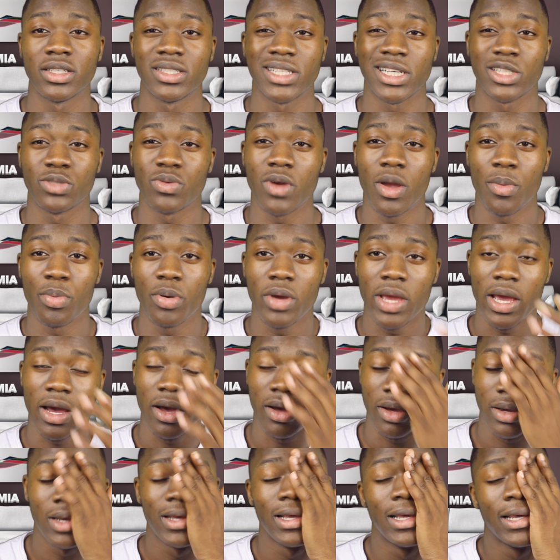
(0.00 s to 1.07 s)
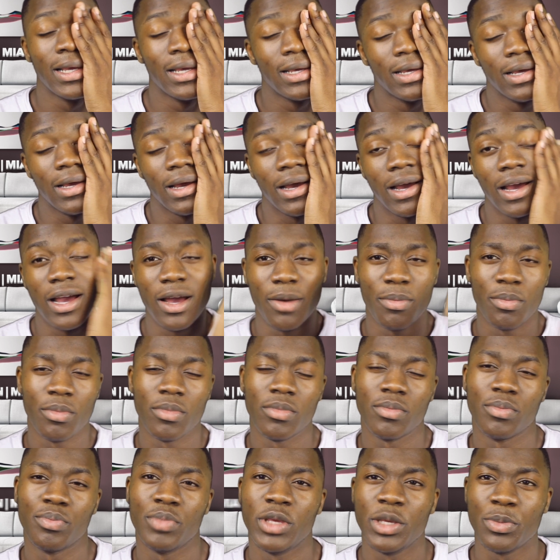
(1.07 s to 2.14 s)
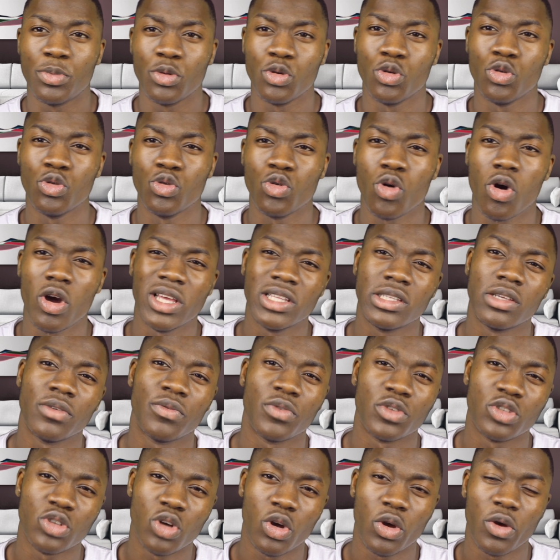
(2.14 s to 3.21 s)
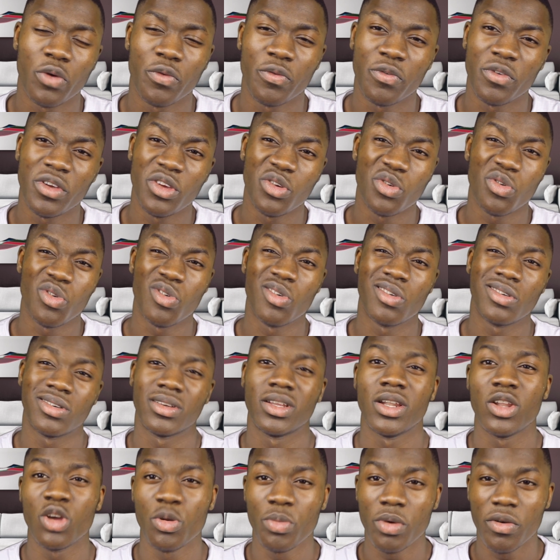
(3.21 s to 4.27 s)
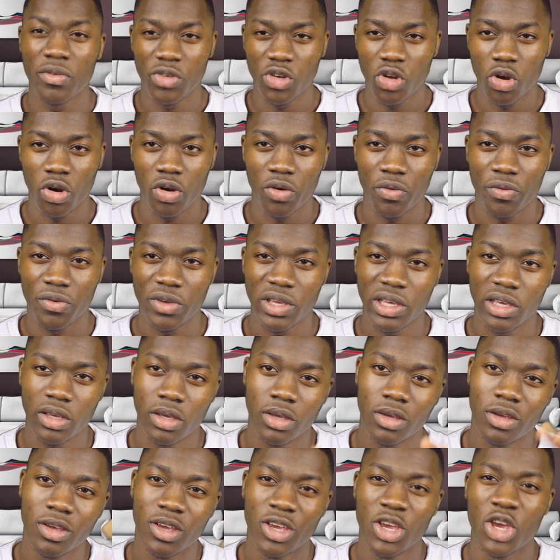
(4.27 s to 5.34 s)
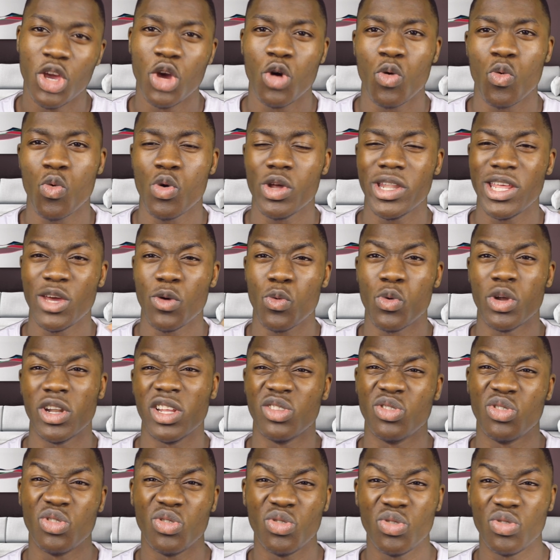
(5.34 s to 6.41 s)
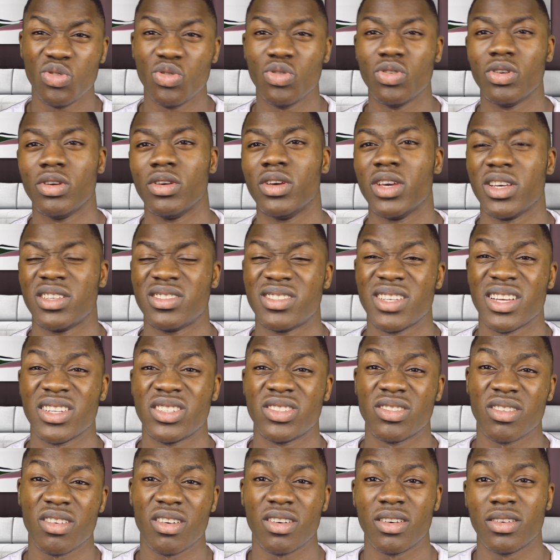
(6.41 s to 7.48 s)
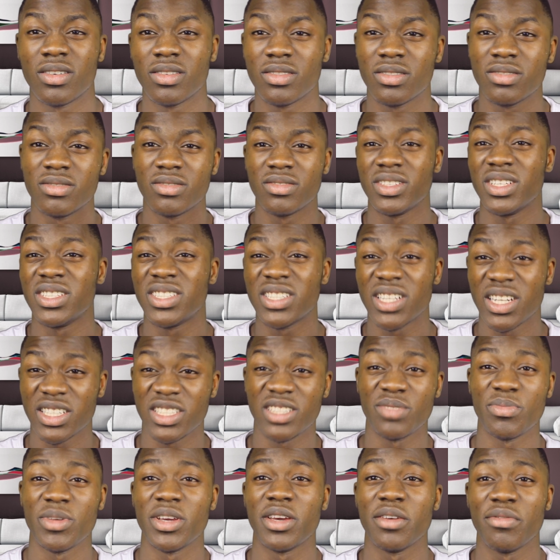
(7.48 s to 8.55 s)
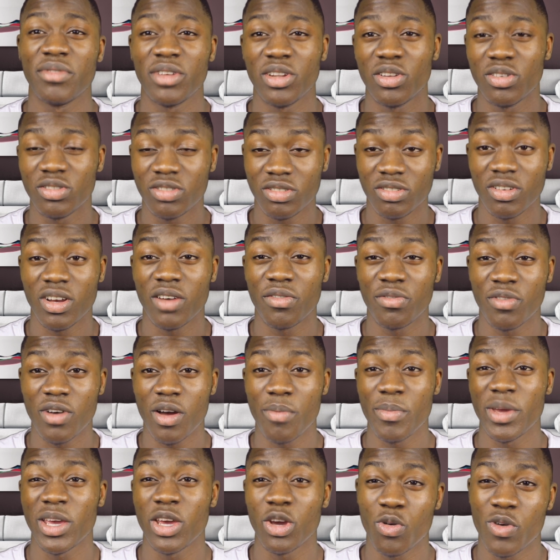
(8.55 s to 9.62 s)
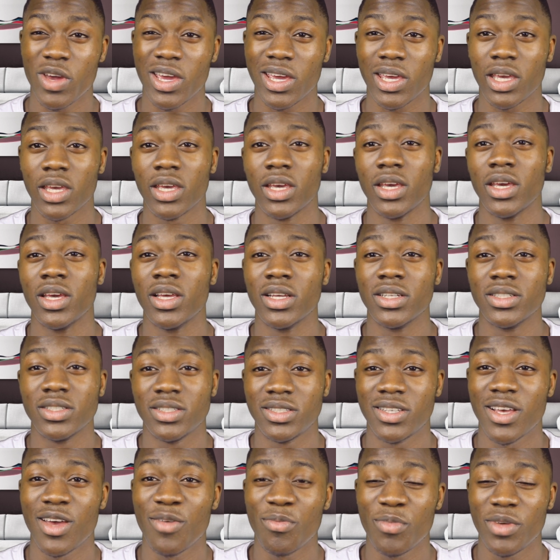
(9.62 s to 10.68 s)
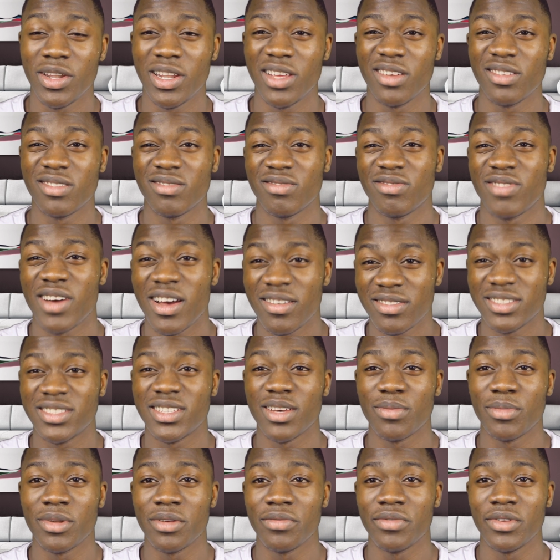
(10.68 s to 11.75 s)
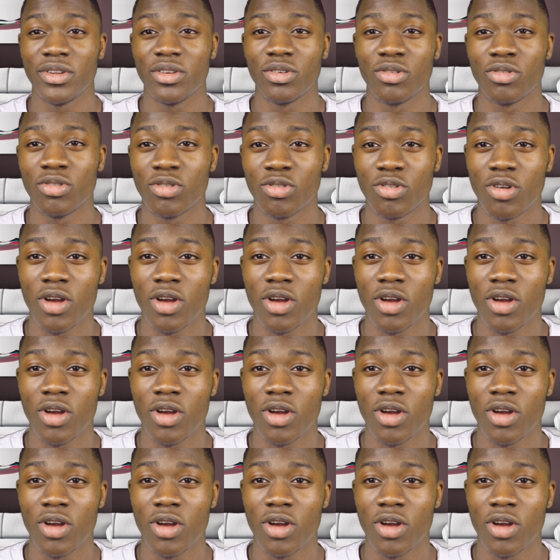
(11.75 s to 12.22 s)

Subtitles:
because that's where I put it out. People who are into photography or a little bit of videography, what they want to do, etc. They said I should make a video, so I thought I'd make a quick 5 to 10 minute video